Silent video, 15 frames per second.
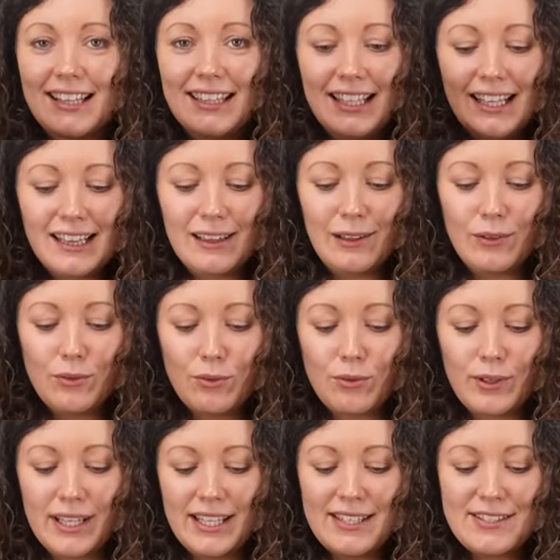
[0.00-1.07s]
little
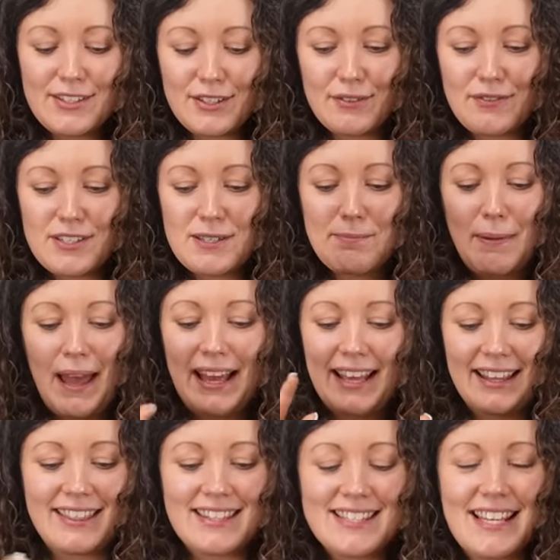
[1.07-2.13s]
green sort of speck
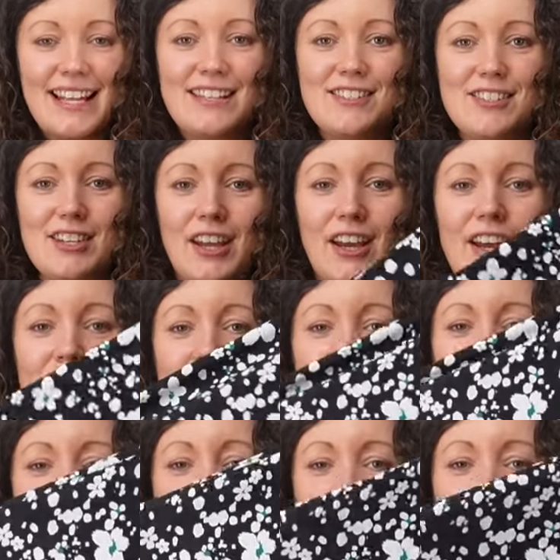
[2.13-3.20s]
in the centre,
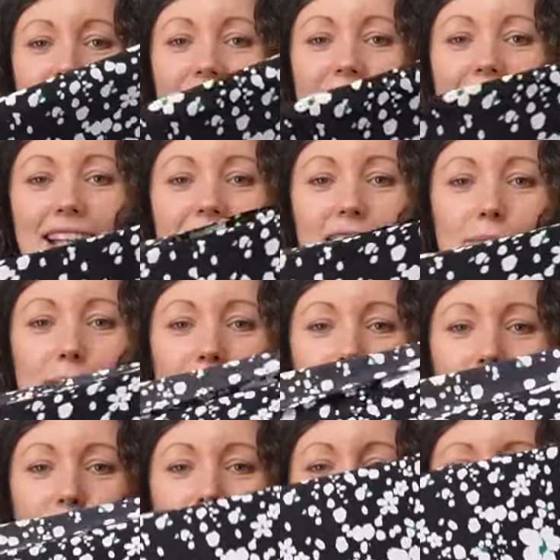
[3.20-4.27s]
so just a little bit
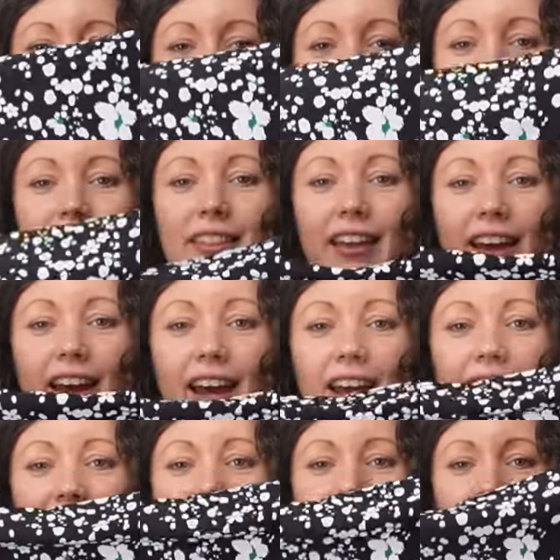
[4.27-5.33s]
of colour in
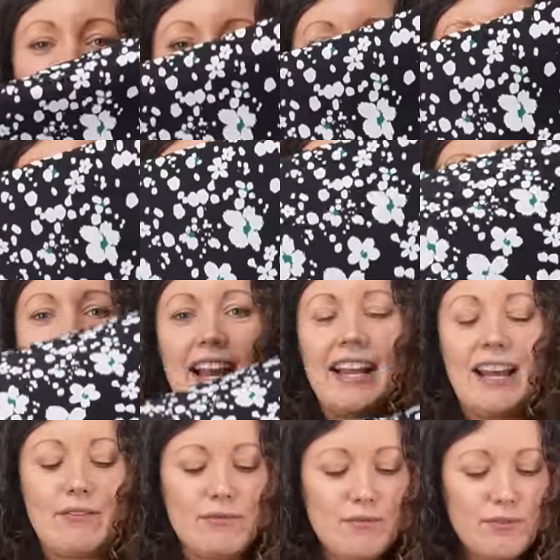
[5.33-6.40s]
there.
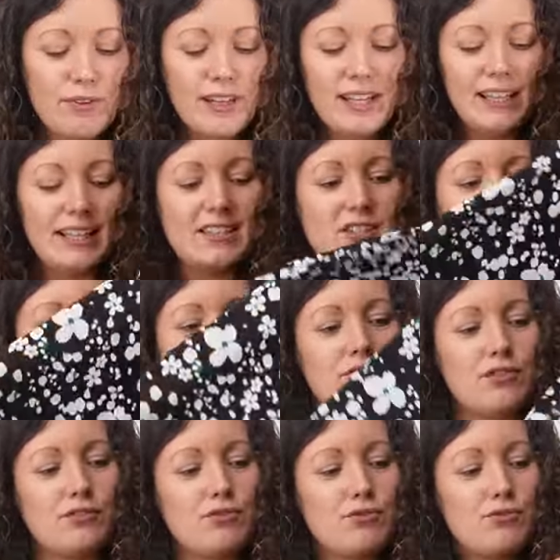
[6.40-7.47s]
Again, really soft
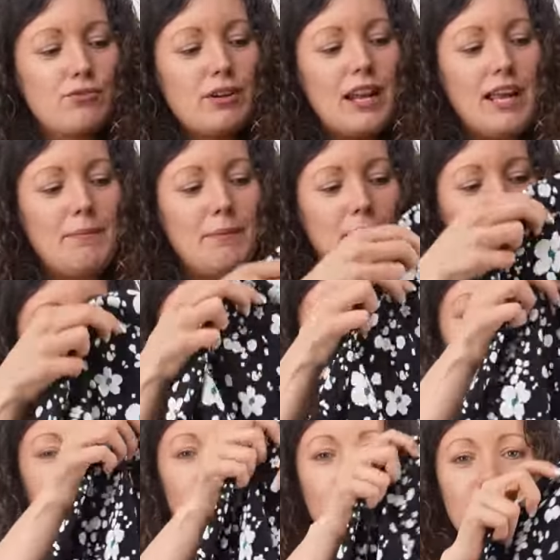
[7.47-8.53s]
and drapey,
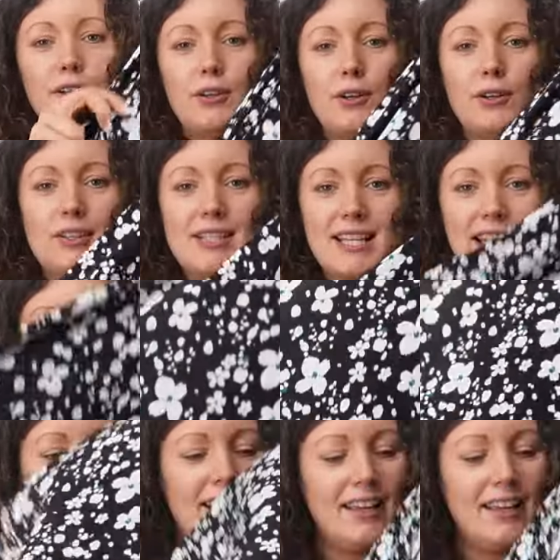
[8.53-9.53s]
really floaty.